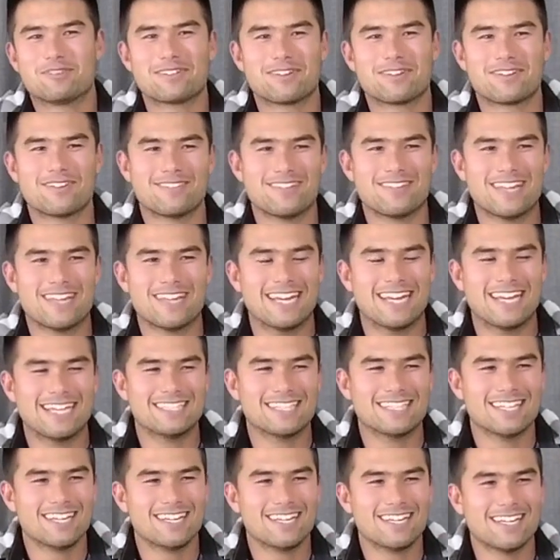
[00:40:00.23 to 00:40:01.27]
something of that
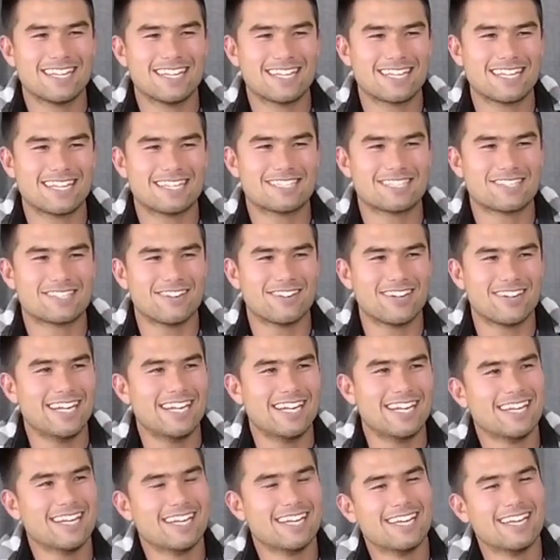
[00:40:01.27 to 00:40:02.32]
nature. I think that's 3.
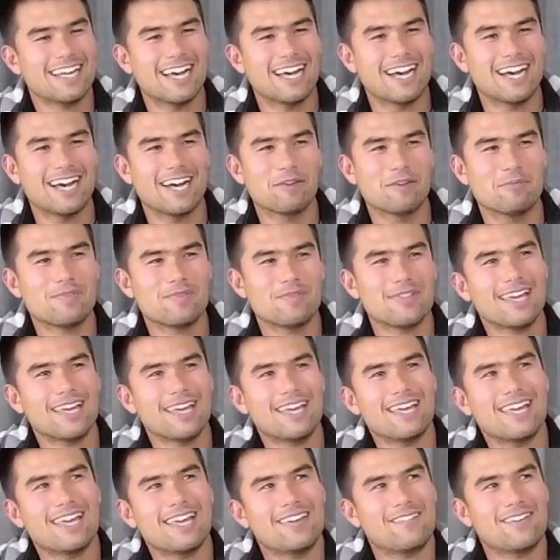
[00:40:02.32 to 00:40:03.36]

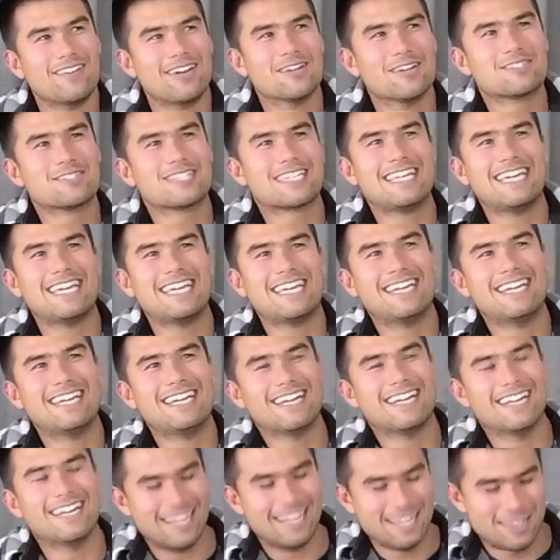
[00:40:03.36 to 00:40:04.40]
When I was a kid,
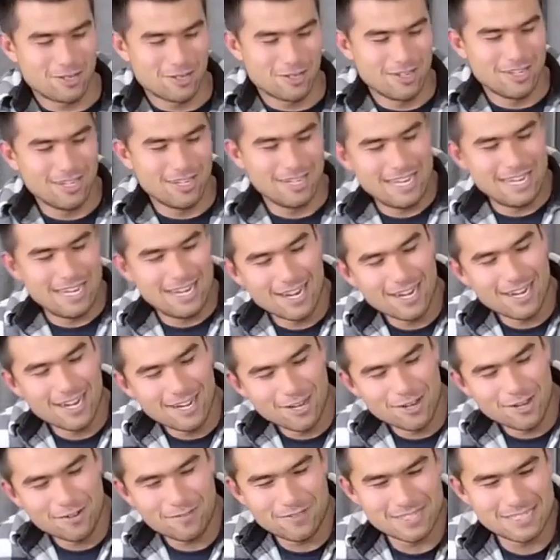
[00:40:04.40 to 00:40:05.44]
I thought, and I don't
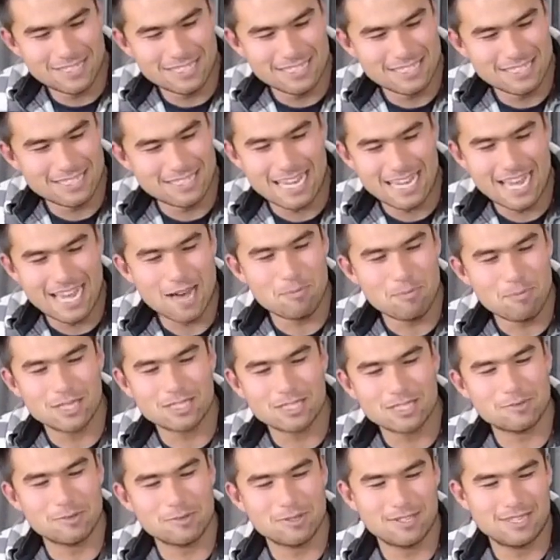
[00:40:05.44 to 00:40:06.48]
know if this is how
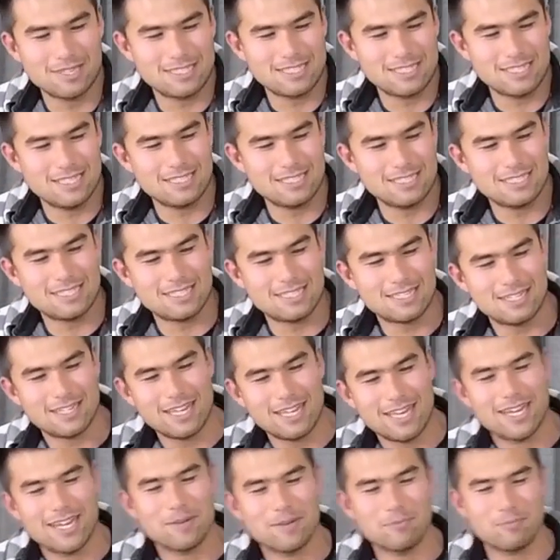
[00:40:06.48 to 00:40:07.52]
possible this is,
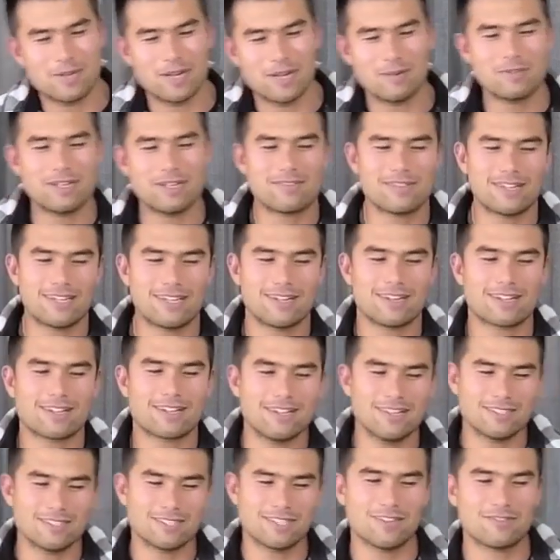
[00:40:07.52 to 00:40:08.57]
but I'm definitely not
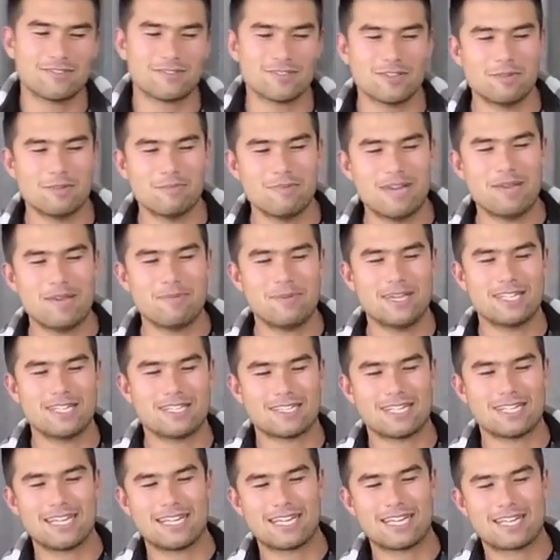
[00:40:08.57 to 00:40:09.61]
closed off to it. Maybe it's
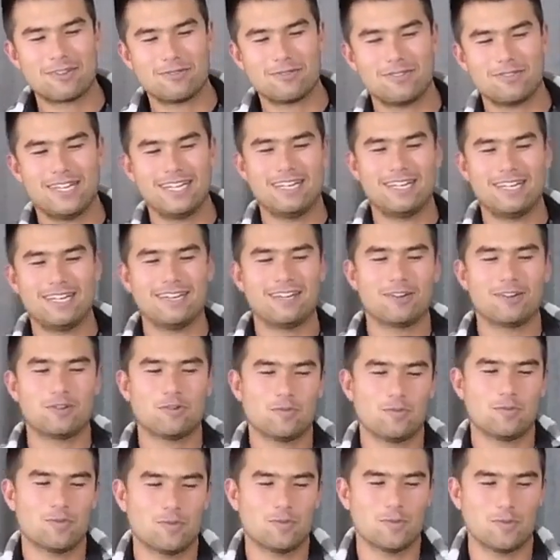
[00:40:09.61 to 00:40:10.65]
like when
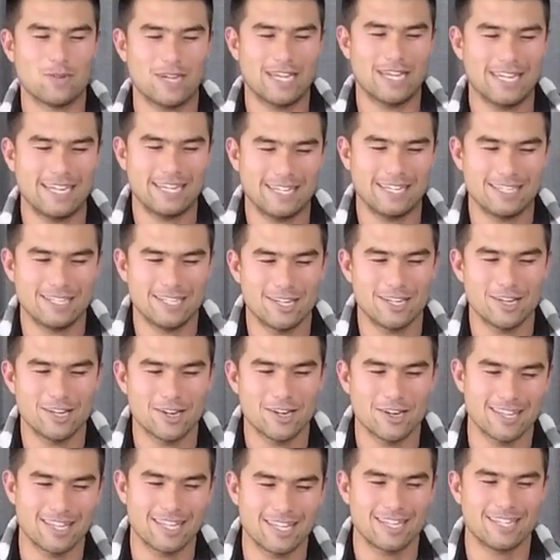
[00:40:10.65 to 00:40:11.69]
you
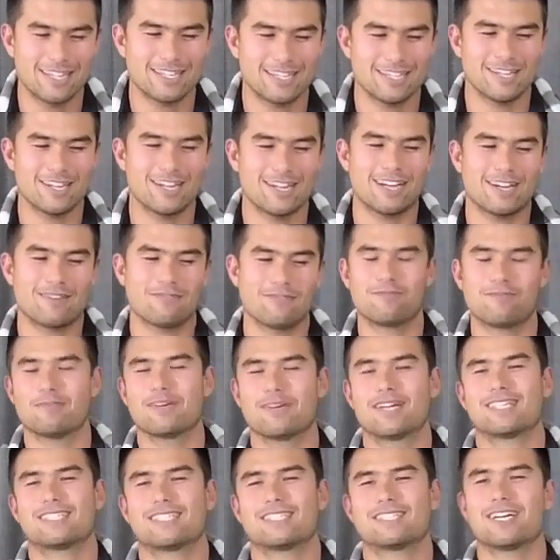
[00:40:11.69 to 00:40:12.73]
know that you don't have
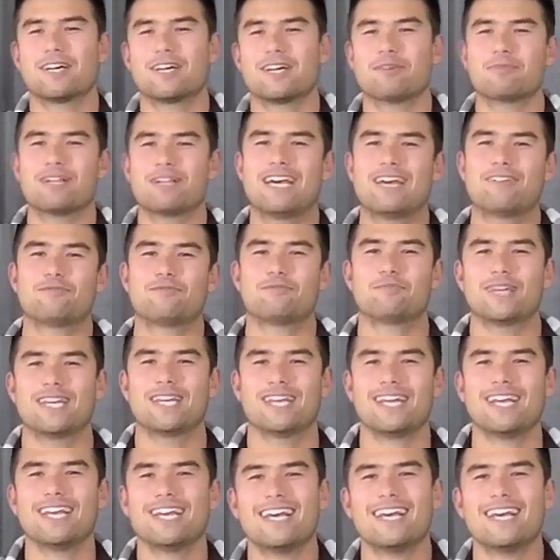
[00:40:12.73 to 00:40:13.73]
much time left, but